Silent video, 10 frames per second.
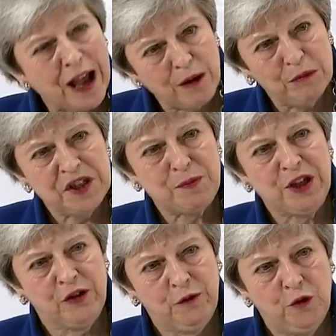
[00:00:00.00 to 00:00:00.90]
That
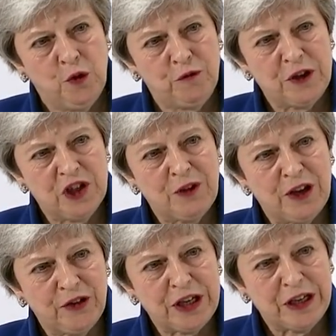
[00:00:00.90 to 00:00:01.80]
must be at the forefront of
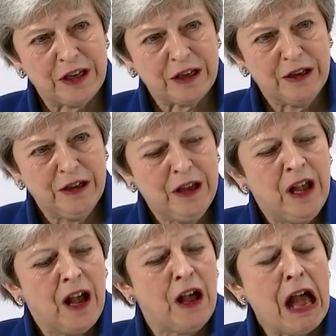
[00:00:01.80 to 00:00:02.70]
our thinking.
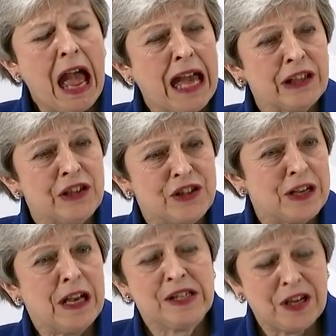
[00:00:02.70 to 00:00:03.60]

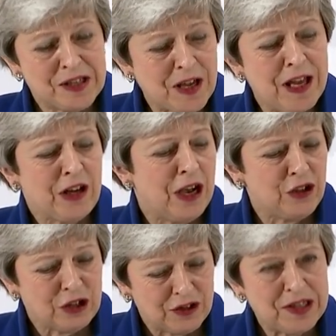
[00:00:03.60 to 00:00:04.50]
As I said,
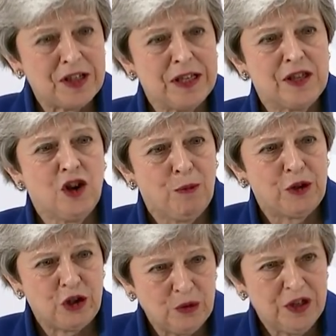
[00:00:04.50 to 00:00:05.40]
I think this is the
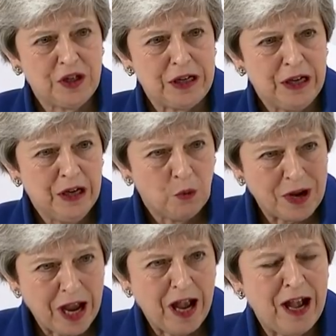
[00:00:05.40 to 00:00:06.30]
opportunity
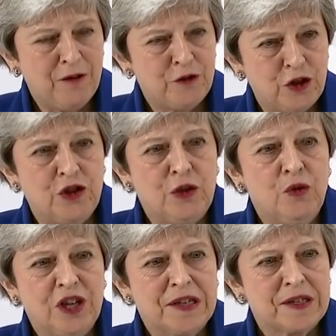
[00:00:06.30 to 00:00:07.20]
we have to
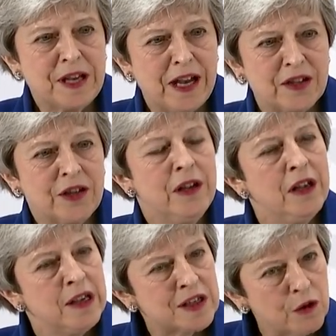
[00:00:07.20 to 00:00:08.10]
do just that.
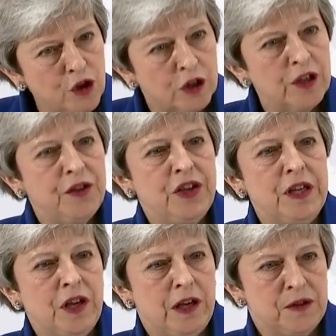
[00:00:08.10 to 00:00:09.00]
So look at the
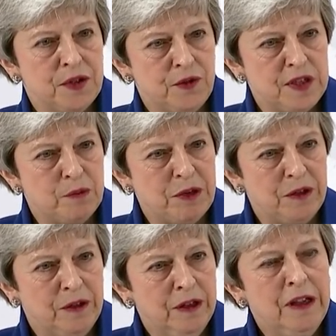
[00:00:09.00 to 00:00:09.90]
details of this
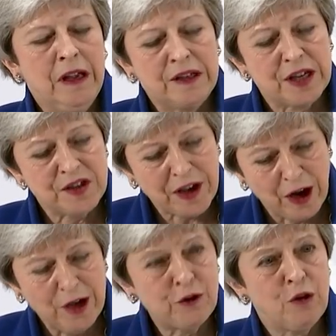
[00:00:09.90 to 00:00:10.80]
bill. So I
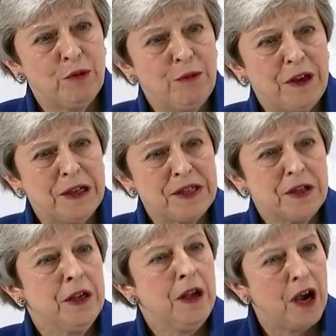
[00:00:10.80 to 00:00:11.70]
say I've
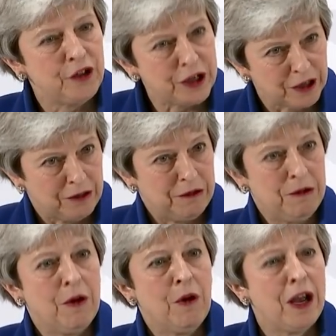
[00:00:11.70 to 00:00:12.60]
compromised, I think
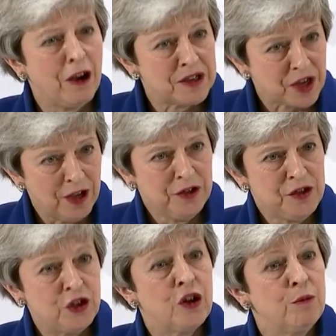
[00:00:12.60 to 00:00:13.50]
I ask
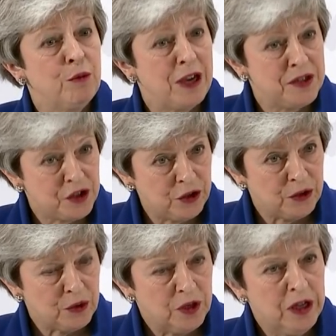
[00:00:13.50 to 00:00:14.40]
others to compromise
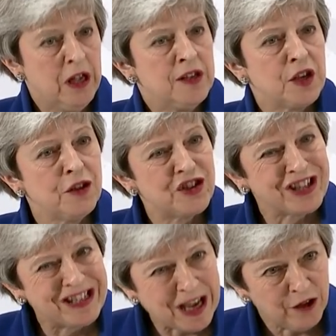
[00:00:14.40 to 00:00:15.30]
too, so
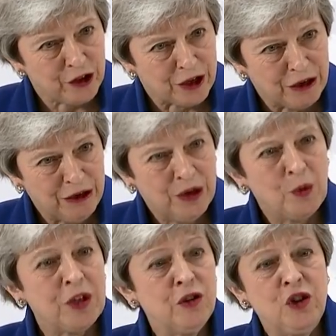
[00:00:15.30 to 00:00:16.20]
that together
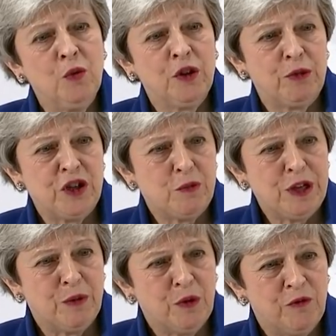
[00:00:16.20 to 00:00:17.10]
we can do what the
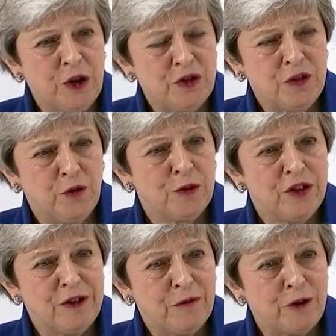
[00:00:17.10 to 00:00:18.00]
British people voted
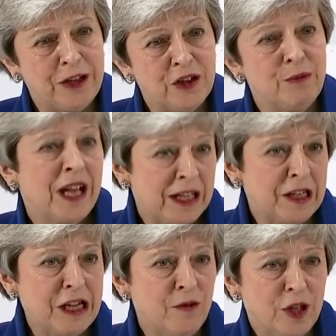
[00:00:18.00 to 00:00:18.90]
for in the referendum
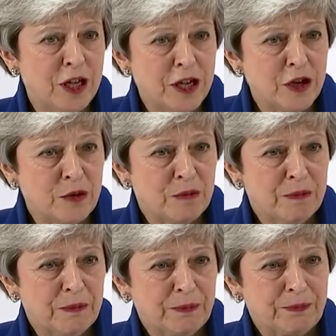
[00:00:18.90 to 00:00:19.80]
and leave the EU.